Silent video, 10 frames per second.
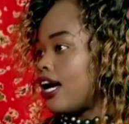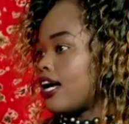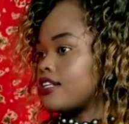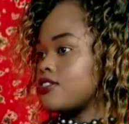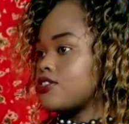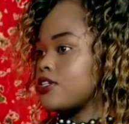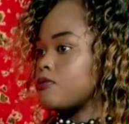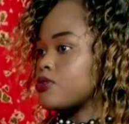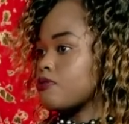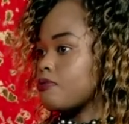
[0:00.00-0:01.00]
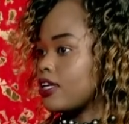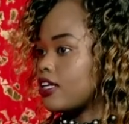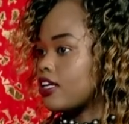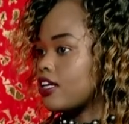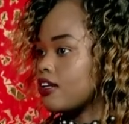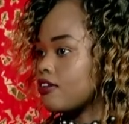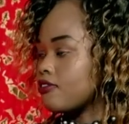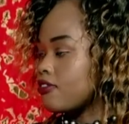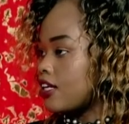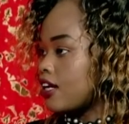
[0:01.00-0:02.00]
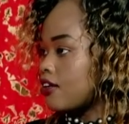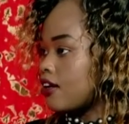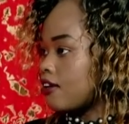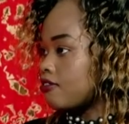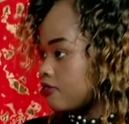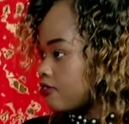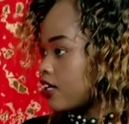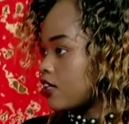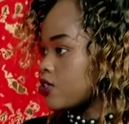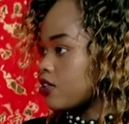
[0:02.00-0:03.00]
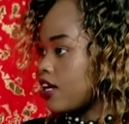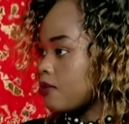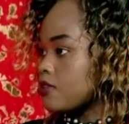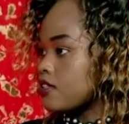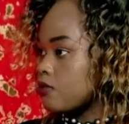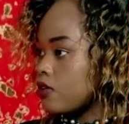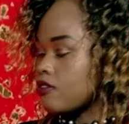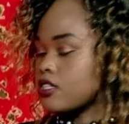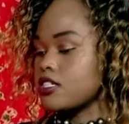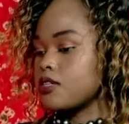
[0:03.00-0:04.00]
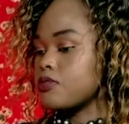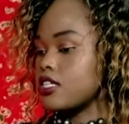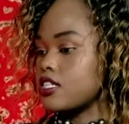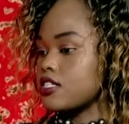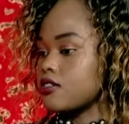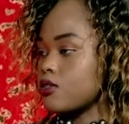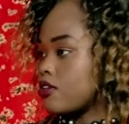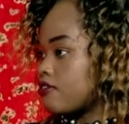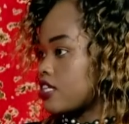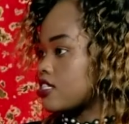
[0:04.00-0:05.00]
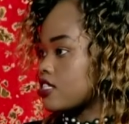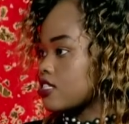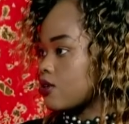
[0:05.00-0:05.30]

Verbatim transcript: uh, streams of making fina uh, financial help, one of the streams is three investors.